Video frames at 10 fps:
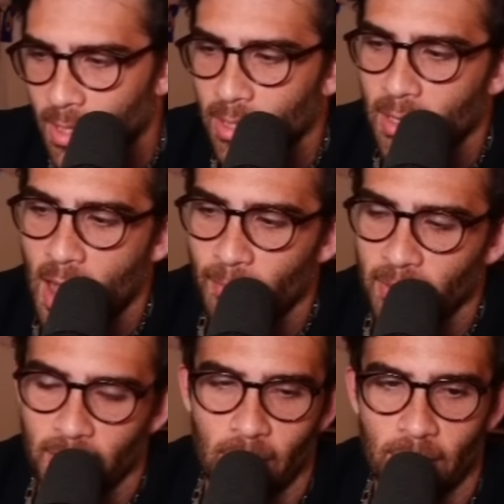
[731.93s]
a
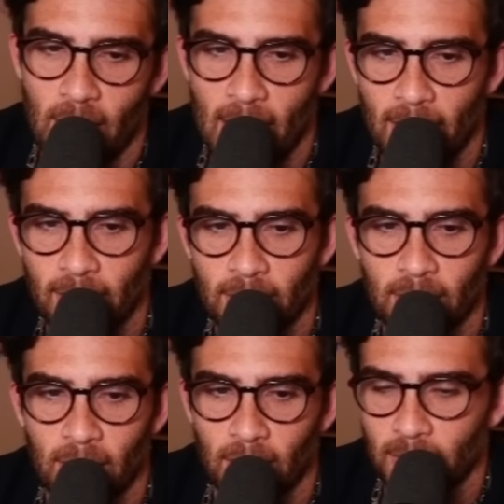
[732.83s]
comment on that
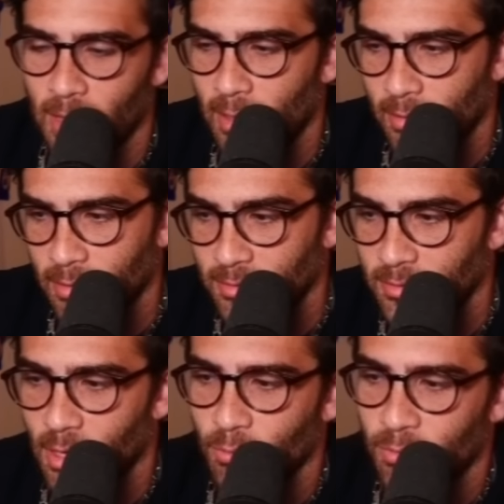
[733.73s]
that
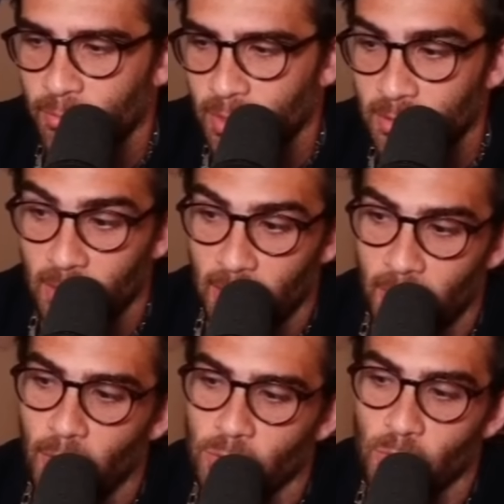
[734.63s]
stuck with me, that I
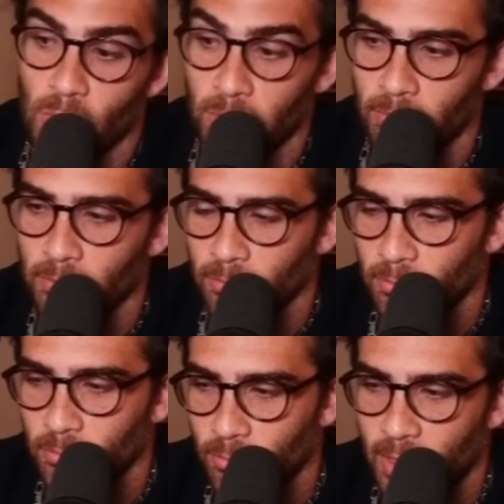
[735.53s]
also
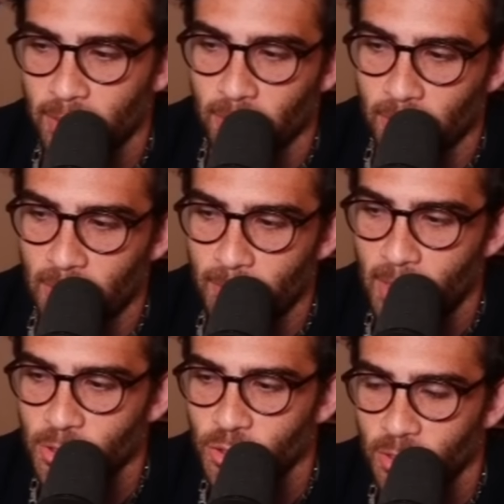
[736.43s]
regularly
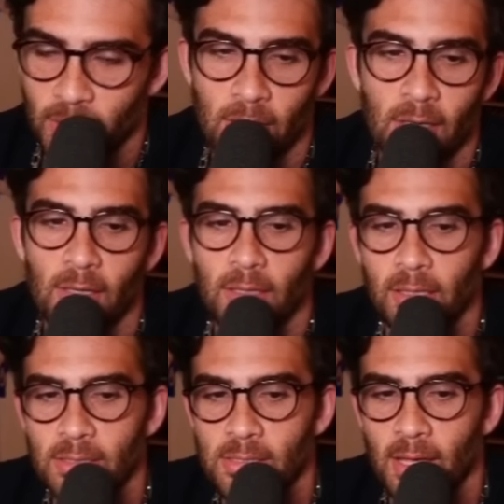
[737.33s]
mention,
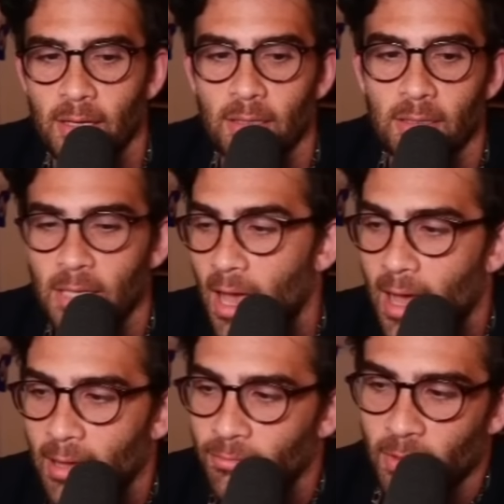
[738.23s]
is that, yeah,
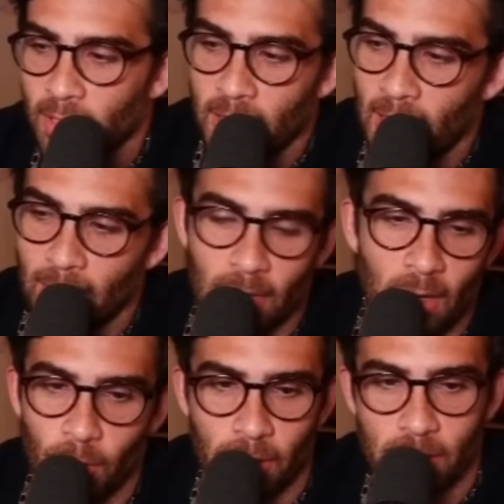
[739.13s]
I fucking hate
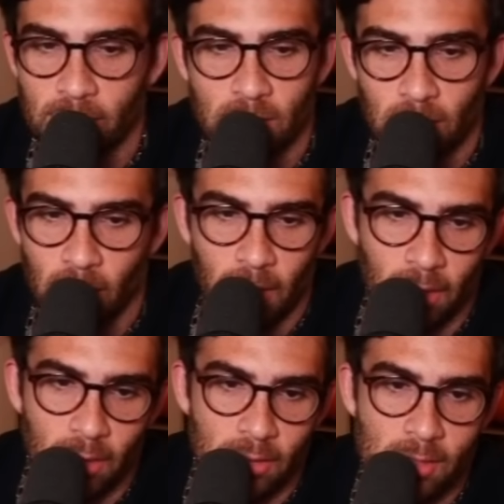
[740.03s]
right-wingers. Like,
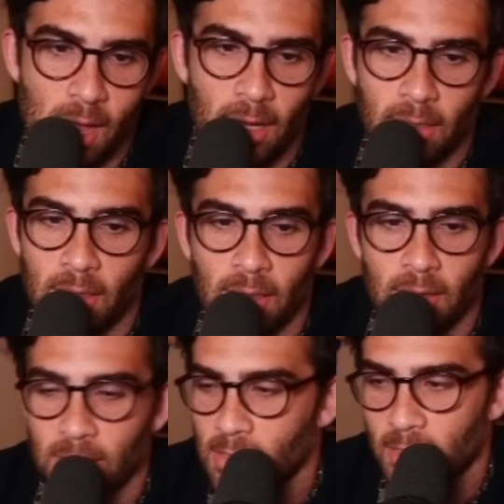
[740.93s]
it's not
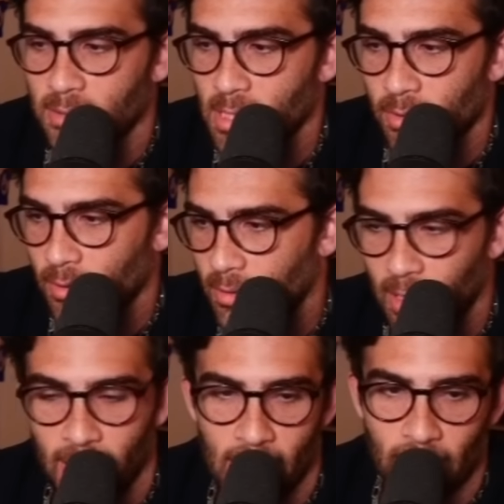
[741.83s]
a secret that
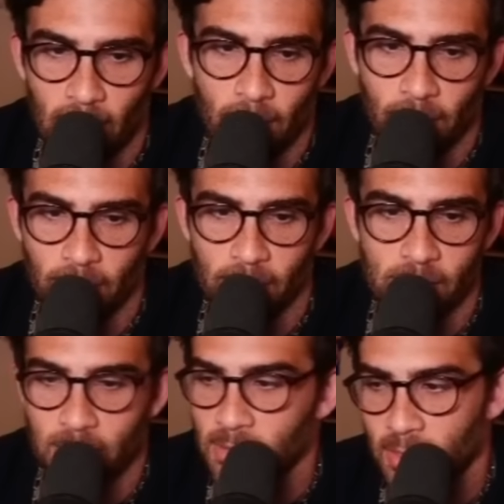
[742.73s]
I hate
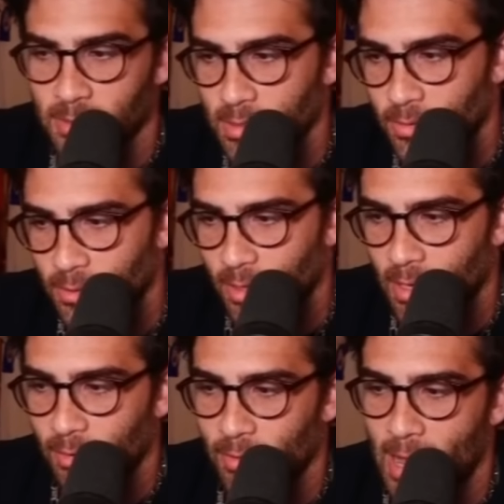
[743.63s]
right-wingers. It's not a secret that I
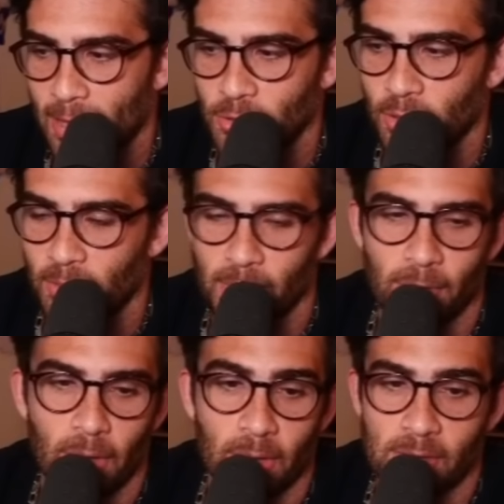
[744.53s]
hate reactionary
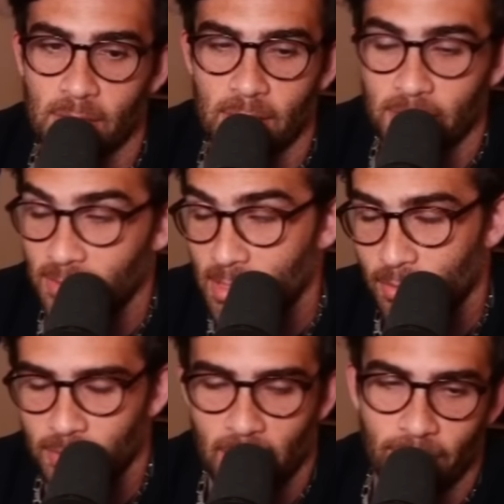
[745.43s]
people. It's not a
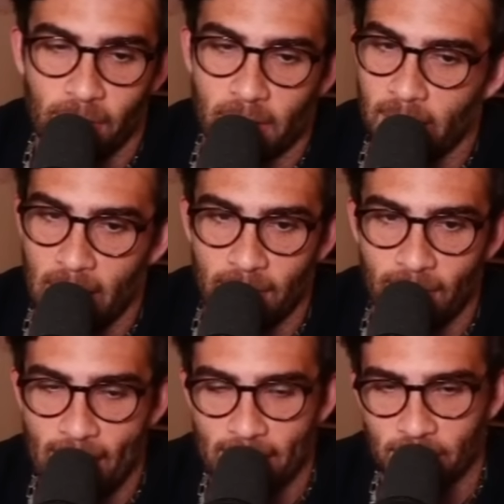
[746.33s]
secret that I fucking hate
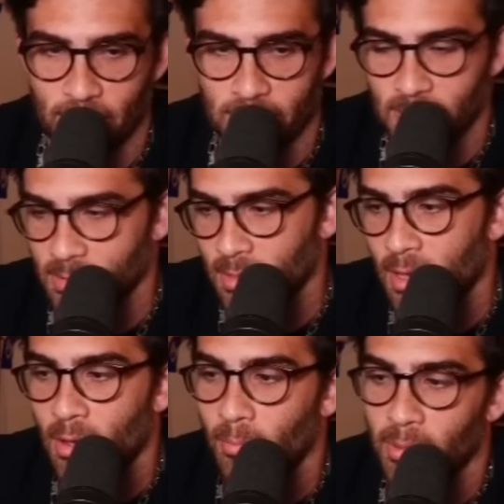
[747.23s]
fascists.
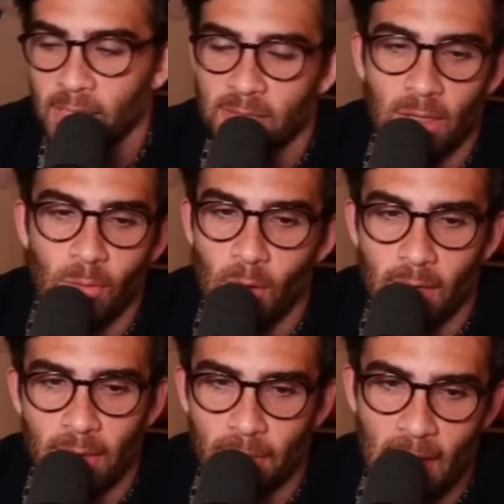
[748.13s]
But I still
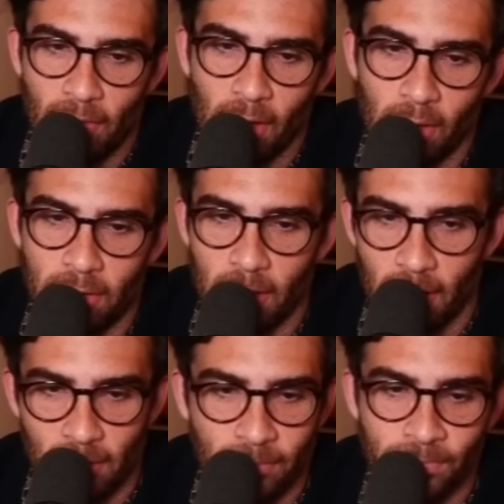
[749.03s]
want them to have
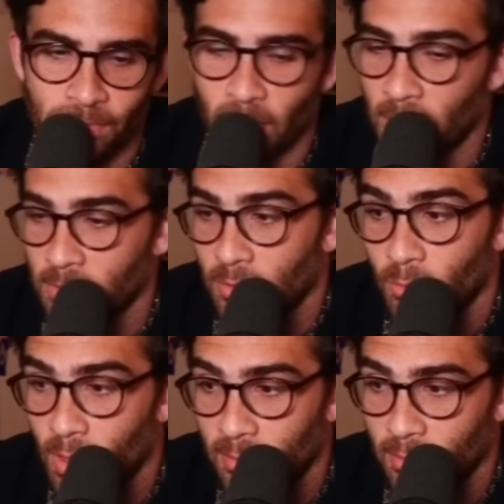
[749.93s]
healthcare. I still
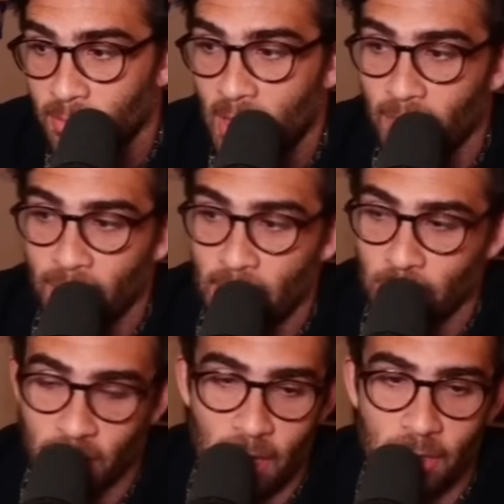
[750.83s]
want them to have
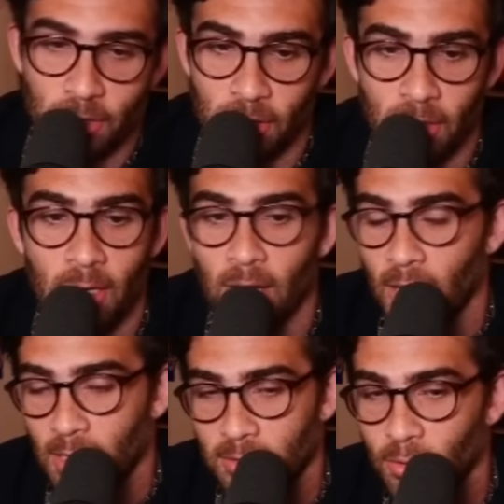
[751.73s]
education.
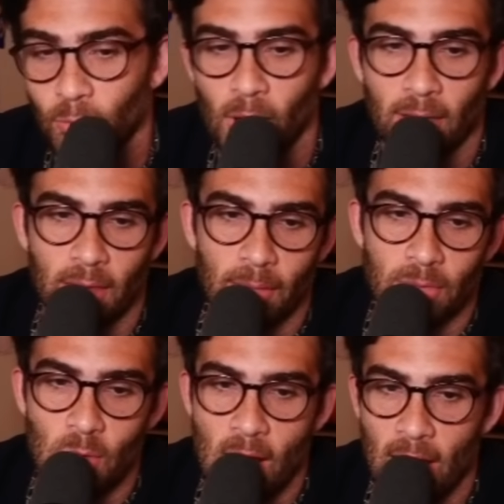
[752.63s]
I still want them
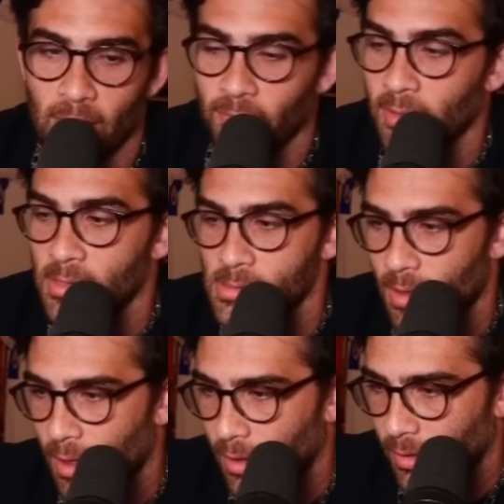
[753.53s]
to have
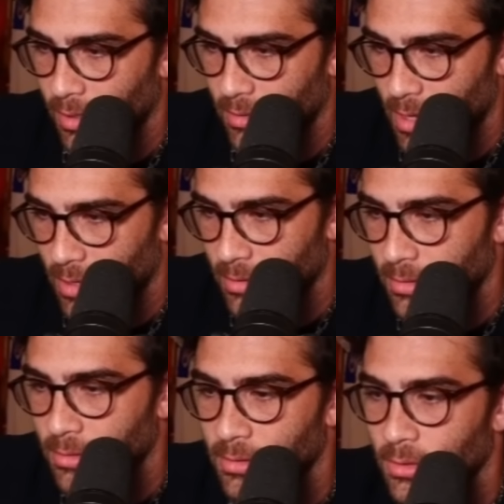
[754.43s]
a
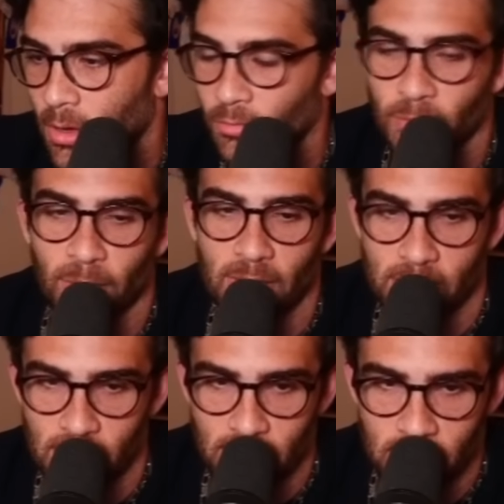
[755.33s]
comfortable
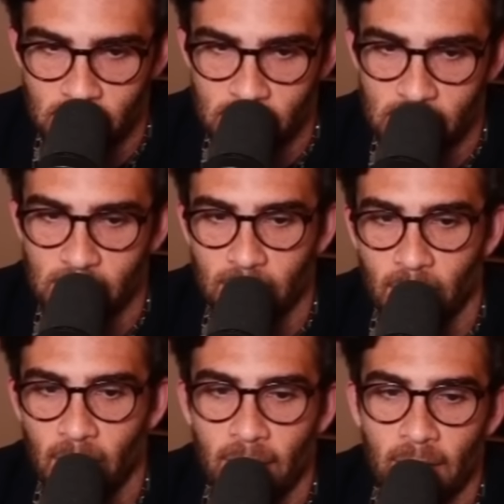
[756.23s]
existence,
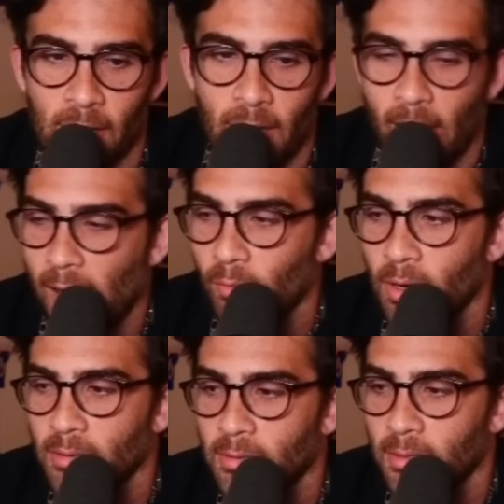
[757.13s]
right? I
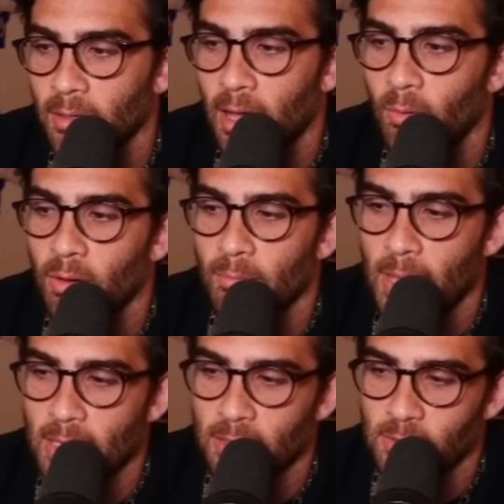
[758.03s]
want to
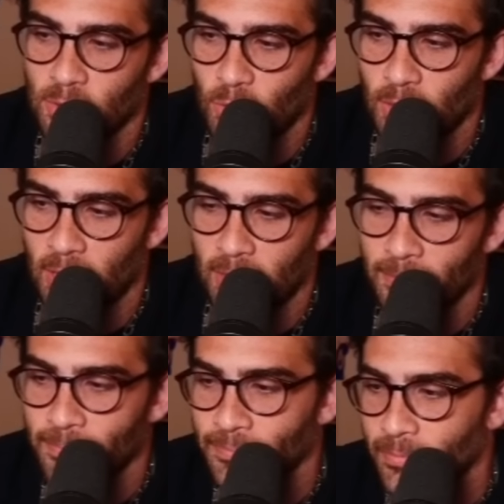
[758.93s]
make it so that
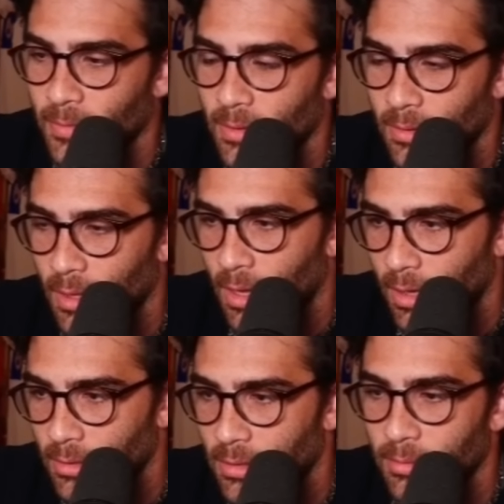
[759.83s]

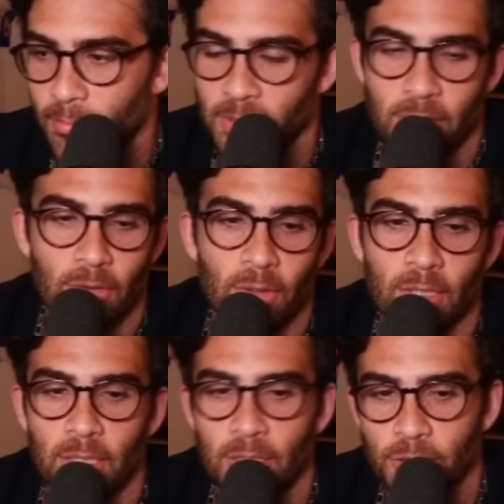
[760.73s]
the material
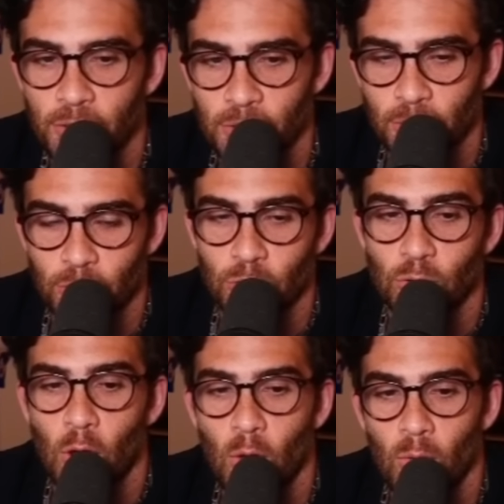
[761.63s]
conditions are
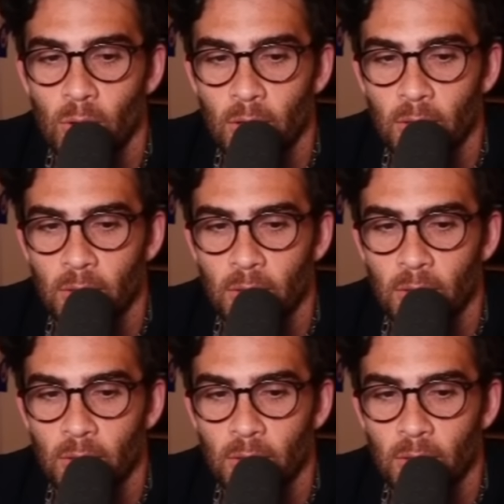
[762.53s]
so